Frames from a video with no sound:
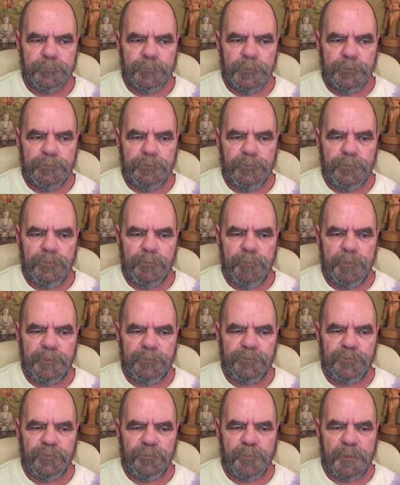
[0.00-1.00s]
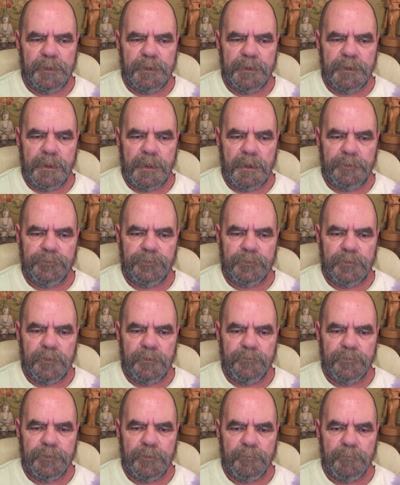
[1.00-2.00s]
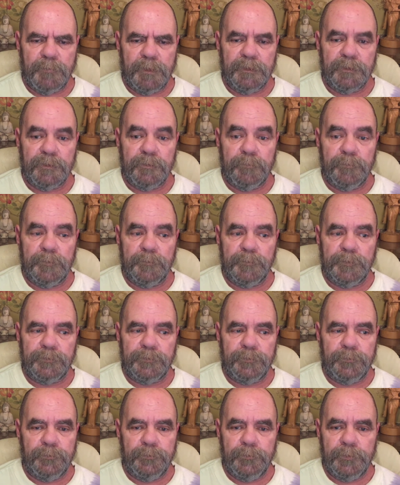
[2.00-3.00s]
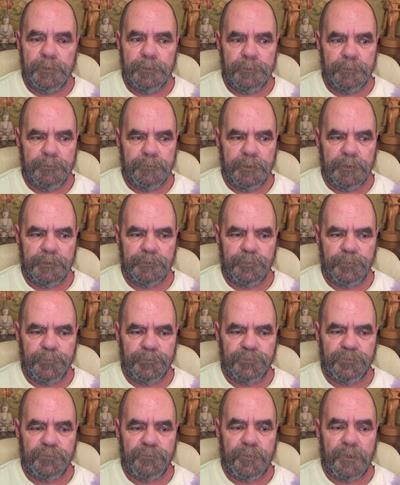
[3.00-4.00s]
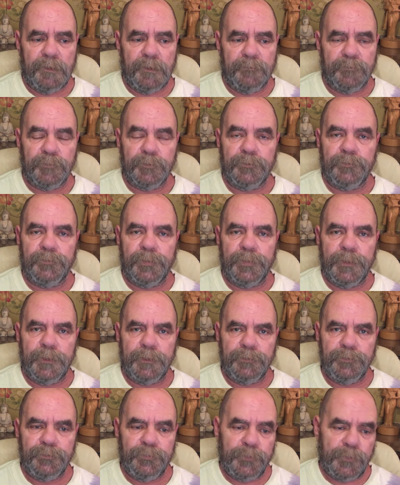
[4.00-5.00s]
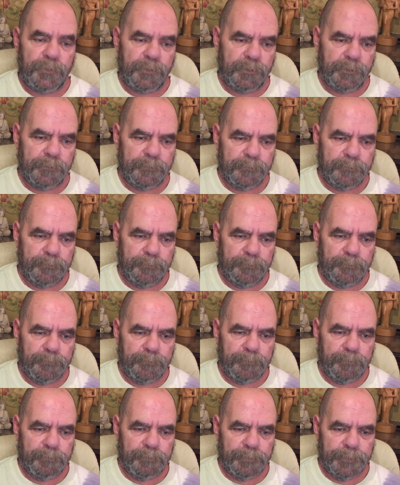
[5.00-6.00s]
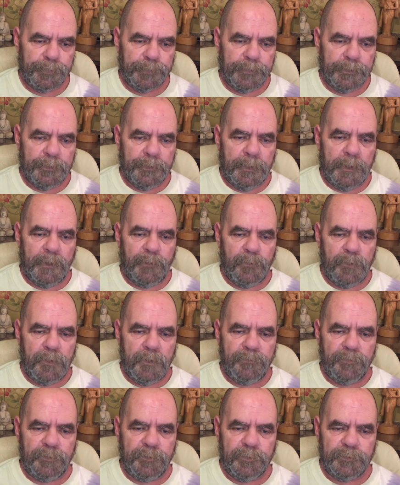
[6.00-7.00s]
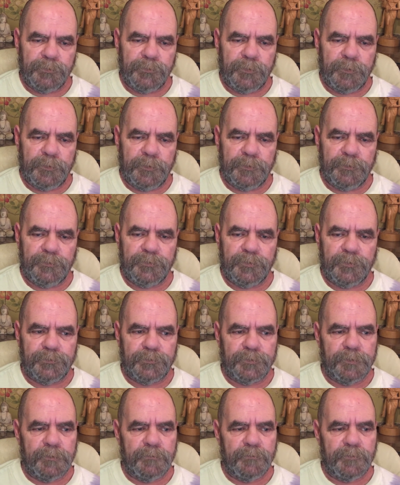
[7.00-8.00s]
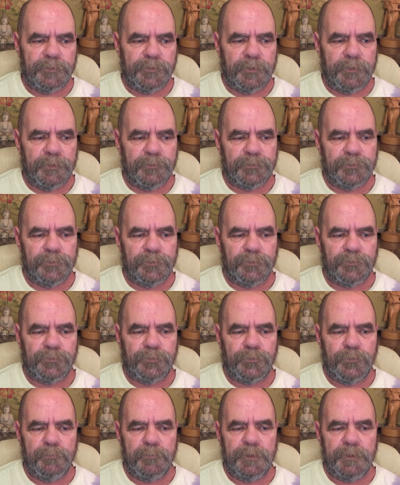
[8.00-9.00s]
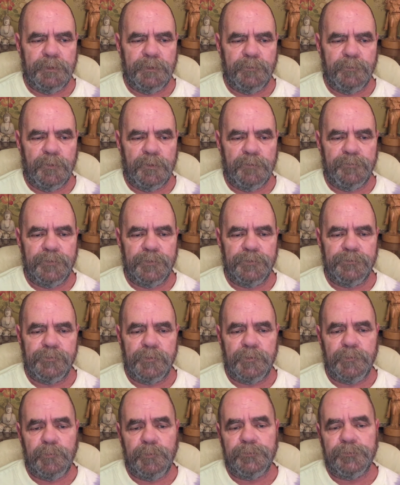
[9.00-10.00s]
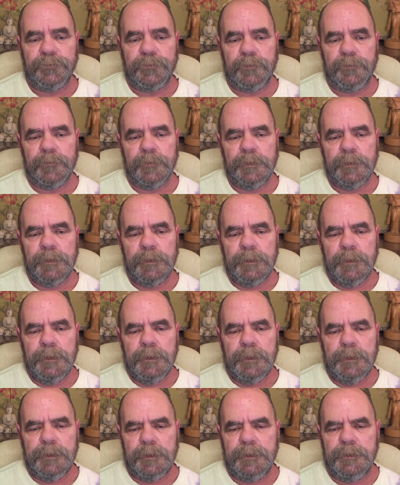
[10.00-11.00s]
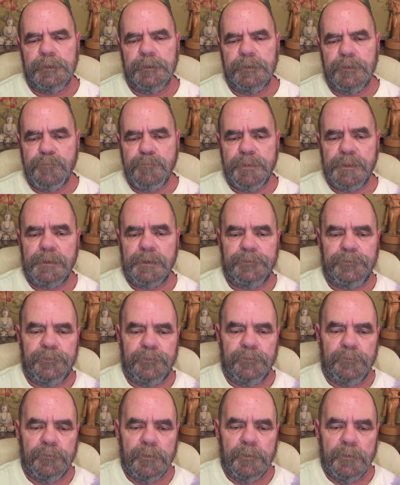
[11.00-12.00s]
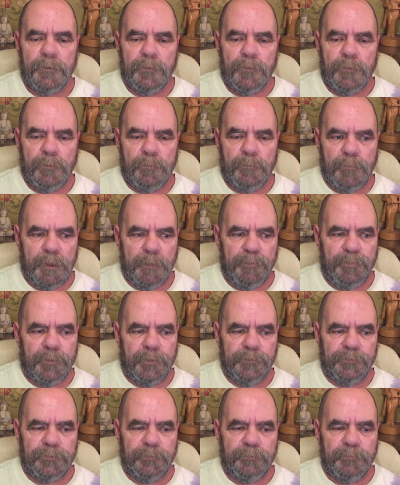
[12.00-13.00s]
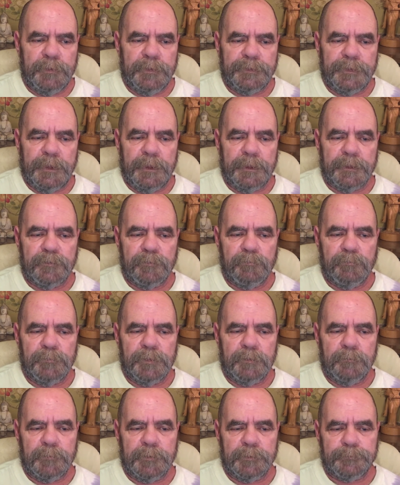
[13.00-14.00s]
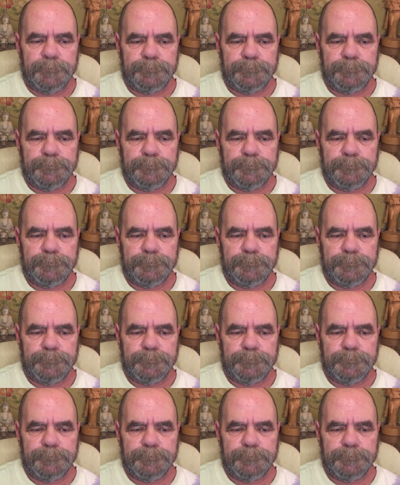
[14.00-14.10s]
To the best of my knowledge, I've kept my commitment to interact with survivors thus far. However, extending such an invitation to so many will eventually result in an inability on my part to meet that commitment.